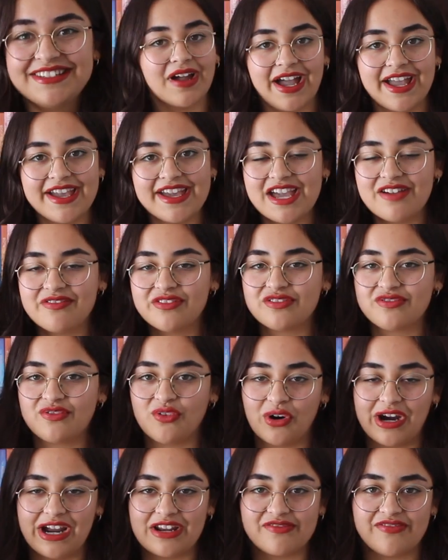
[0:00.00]
I gave it
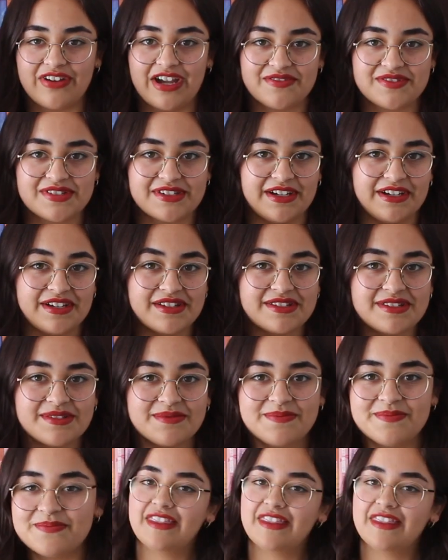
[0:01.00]
4 out of 5 stars.